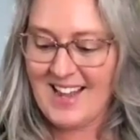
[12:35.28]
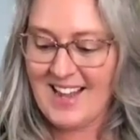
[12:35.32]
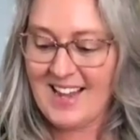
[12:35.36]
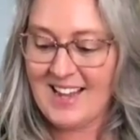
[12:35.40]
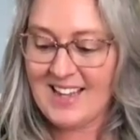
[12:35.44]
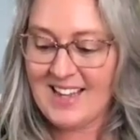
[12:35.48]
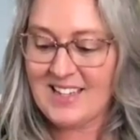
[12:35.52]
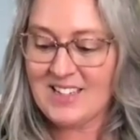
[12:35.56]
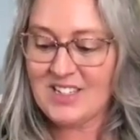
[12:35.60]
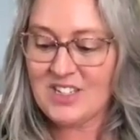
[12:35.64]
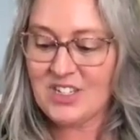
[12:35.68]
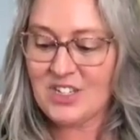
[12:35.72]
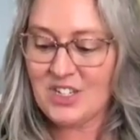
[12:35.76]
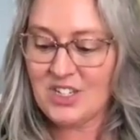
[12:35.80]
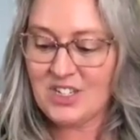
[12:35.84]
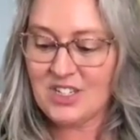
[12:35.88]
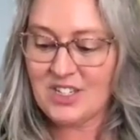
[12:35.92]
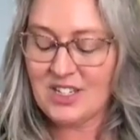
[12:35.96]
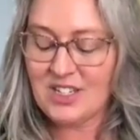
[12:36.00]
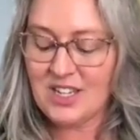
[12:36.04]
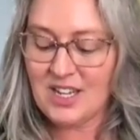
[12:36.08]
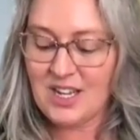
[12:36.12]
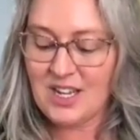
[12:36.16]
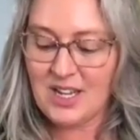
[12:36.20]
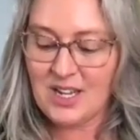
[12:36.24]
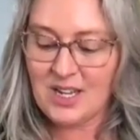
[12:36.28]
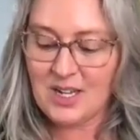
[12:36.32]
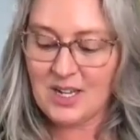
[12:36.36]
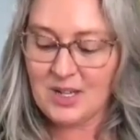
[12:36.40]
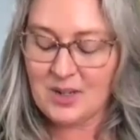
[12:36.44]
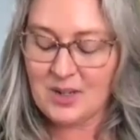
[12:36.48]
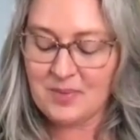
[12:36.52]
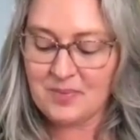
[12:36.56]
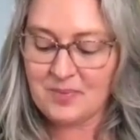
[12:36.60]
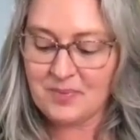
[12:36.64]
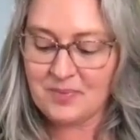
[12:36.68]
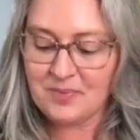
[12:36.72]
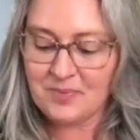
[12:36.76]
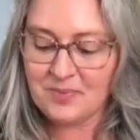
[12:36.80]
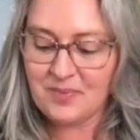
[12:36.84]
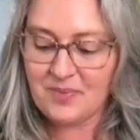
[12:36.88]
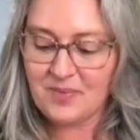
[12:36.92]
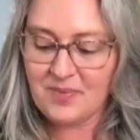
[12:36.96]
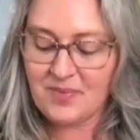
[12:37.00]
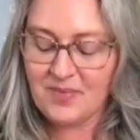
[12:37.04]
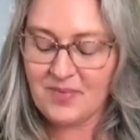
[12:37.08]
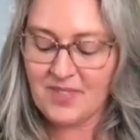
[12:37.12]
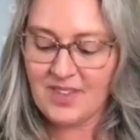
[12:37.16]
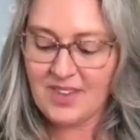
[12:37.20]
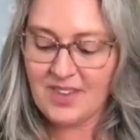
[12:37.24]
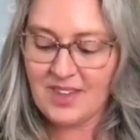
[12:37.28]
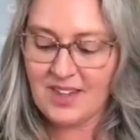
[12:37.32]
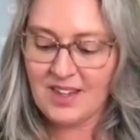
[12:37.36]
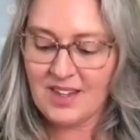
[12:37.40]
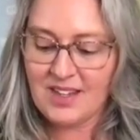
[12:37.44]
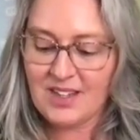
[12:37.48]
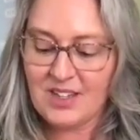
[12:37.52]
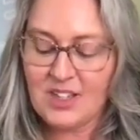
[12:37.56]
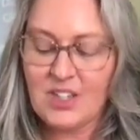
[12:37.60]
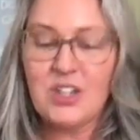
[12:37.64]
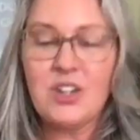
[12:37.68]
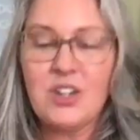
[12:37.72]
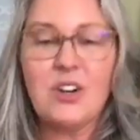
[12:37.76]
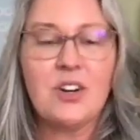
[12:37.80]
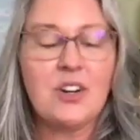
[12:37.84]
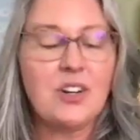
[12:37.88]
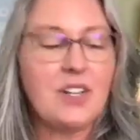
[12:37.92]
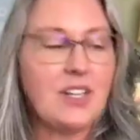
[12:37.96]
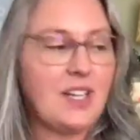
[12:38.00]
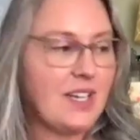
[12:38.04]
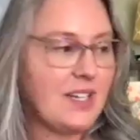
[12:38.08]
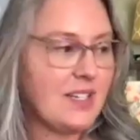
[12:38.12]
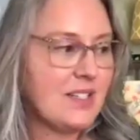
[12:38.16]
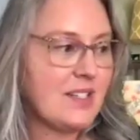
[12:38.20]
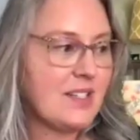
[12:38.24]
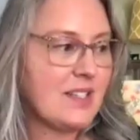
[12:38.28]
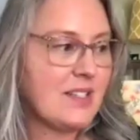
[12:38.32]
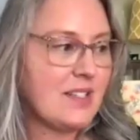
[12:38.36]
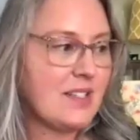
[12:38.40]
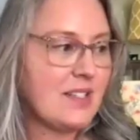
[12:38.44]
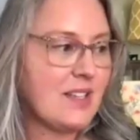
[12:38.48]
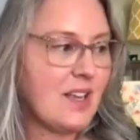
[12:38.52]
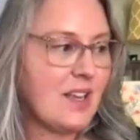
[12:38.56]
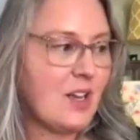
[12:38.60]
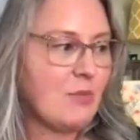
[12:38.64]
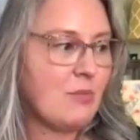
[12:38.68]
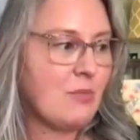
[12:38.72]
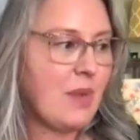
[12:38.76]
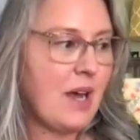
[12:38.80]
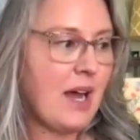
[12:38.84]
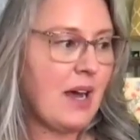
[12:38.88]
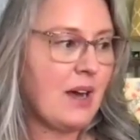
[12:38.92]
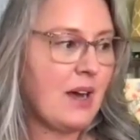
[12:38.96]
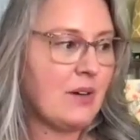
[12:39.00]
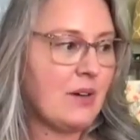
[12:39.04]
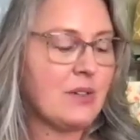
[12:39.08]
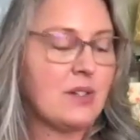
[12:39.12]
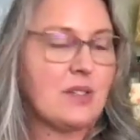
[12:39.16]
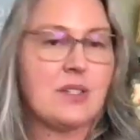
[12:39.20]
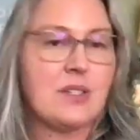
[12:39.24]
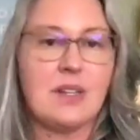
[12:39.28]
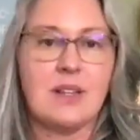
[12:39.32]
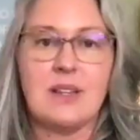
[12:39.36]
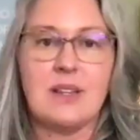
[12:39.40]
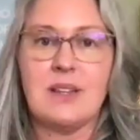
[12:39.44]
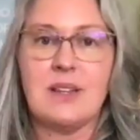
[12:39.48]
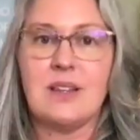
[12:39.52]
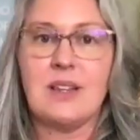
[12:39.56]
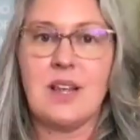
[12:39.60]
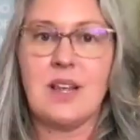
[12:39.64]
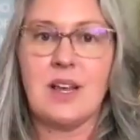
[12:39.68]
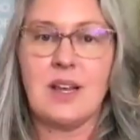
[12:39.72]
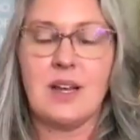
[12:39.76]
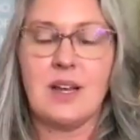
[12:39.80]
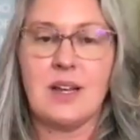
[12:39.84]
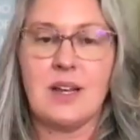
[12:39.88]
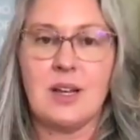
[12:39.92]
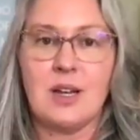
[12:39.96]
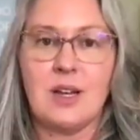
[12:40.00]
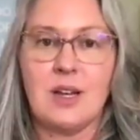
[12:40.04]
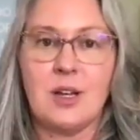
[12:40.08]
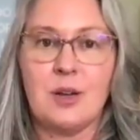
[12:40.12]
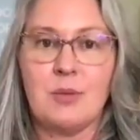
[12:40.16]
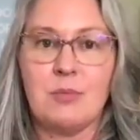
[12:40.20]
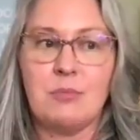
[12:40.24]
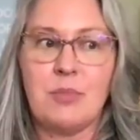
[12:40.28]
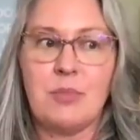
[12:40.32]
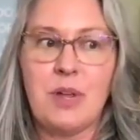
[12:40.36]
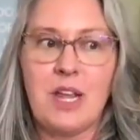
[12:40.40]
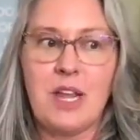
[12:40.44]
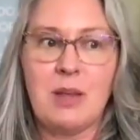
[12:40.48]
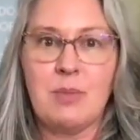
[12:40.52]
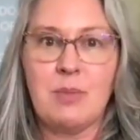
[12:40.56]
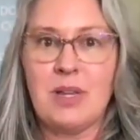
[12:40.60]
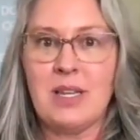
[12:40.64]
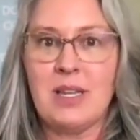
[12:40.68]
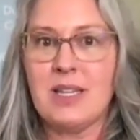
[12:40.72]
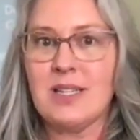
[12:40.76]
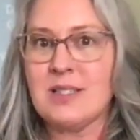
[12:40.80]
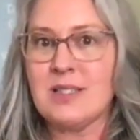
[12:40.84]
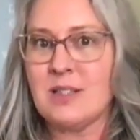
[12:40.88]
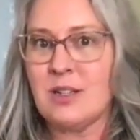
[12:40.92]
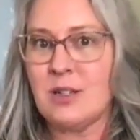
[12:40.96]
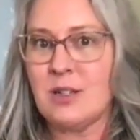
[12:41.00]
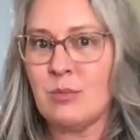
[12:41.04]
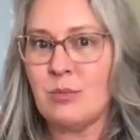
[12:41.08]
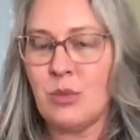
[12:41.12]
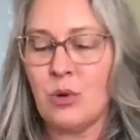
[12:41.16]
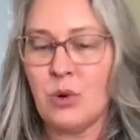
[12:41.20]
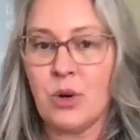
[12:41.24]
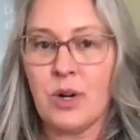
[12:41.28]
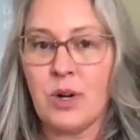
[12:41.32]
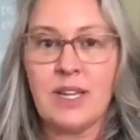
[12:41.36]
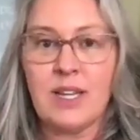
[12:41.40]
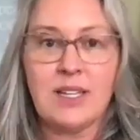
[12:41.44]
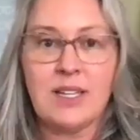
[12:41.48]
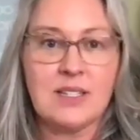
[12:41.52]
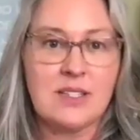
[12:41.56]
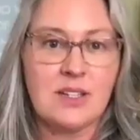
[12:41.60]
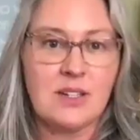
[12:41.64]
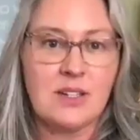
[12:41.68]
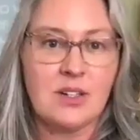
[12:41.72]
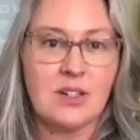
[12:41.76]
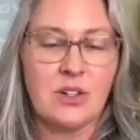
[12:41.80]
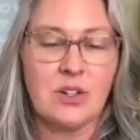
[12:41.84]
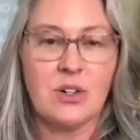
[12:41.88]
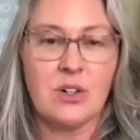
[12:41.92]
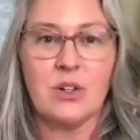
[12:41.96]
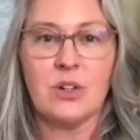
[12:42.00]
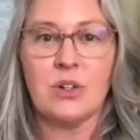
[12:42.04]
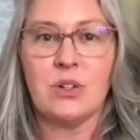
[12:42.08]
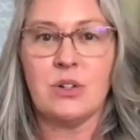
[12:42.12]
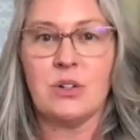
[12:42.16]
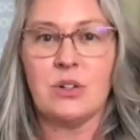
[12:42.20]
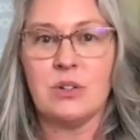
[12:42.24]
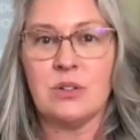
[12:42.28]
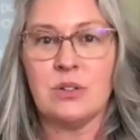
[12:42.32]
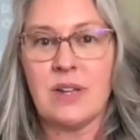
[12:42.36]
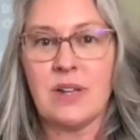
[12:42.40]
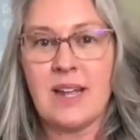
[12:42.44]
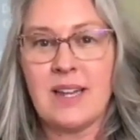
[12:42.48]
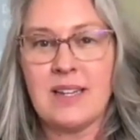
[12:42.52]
and um, curious about the baby. Is it a boy? Is it a girl?